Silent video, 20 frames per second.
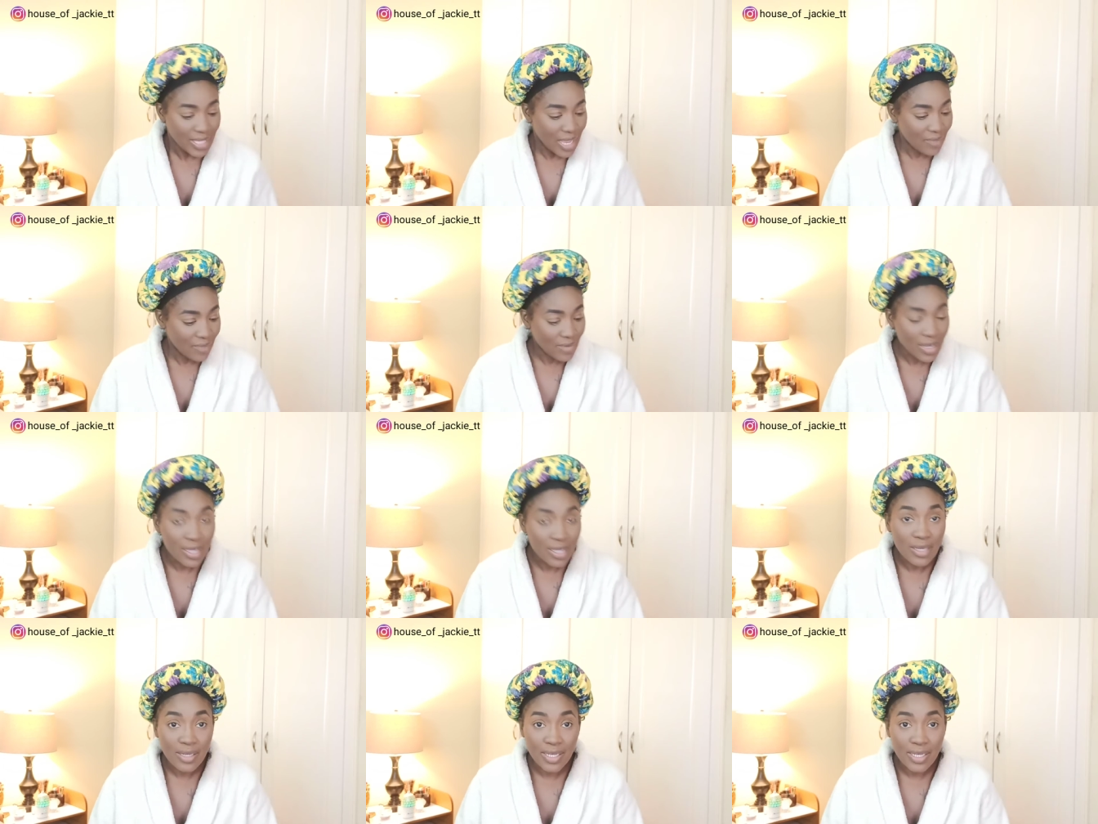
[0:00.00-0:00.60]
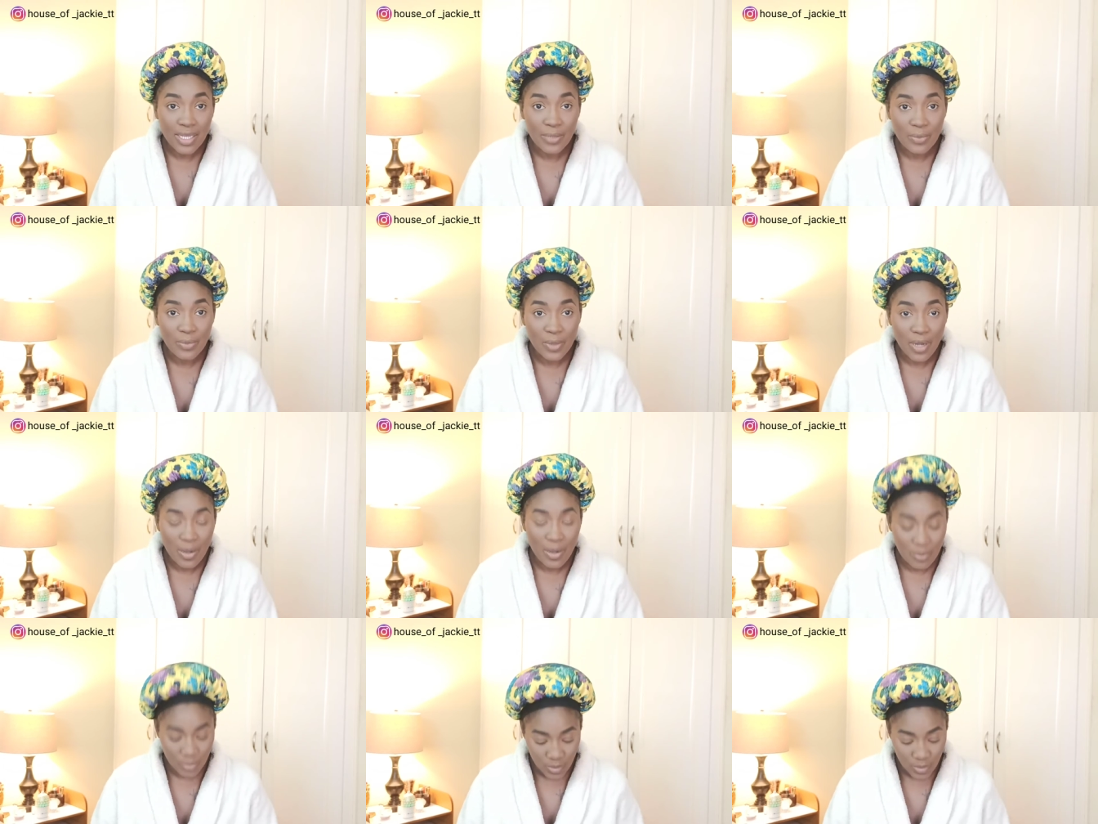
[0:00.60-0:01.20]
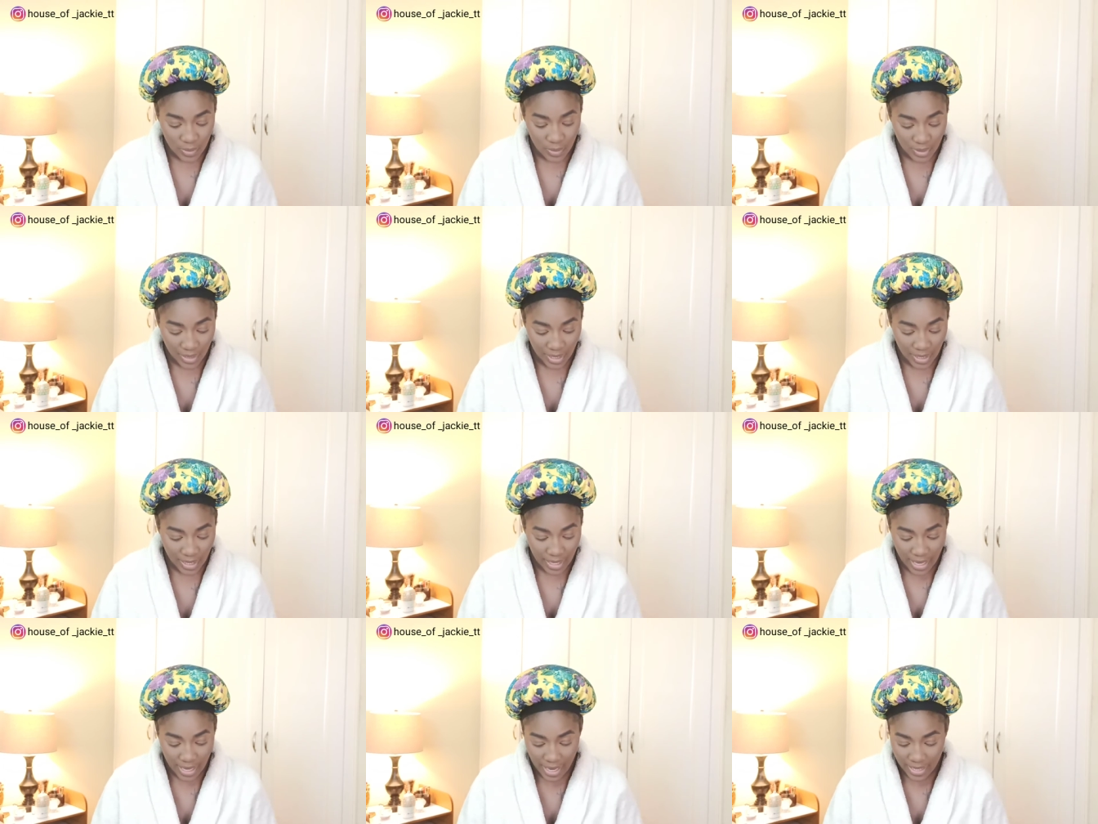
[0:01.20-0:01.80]
you have a good lip combo
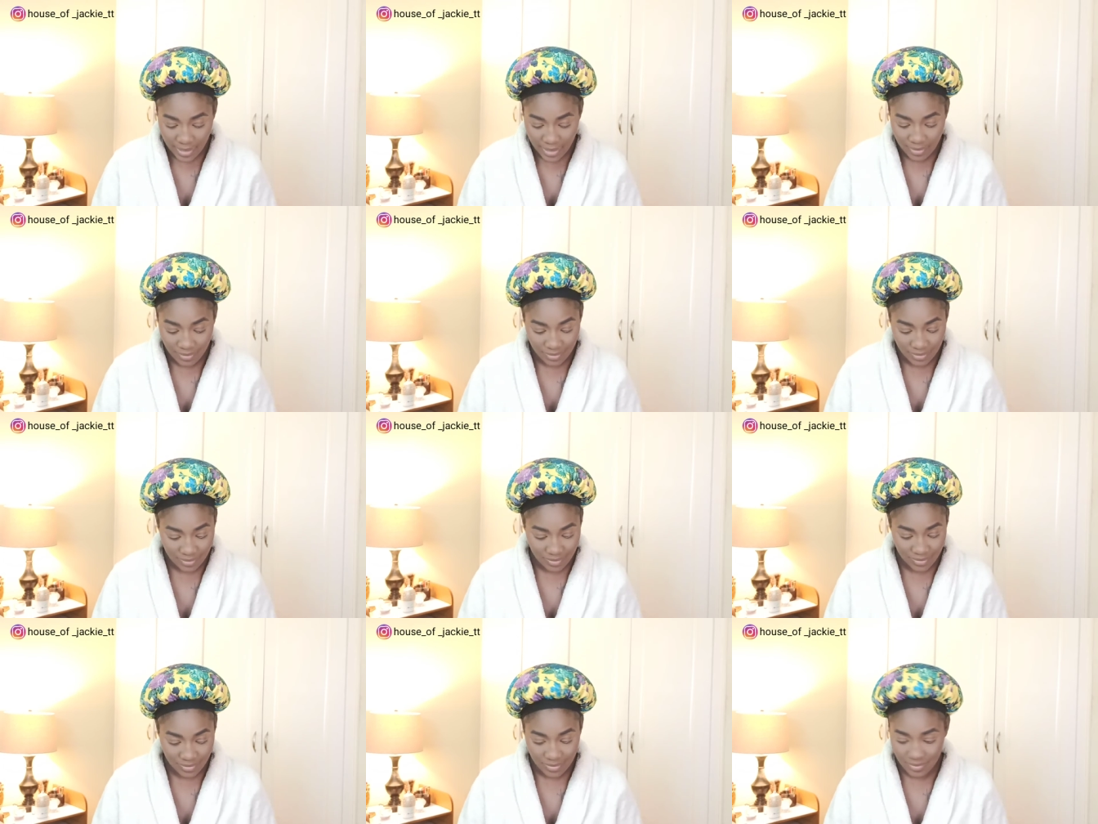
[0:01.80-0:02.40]
here and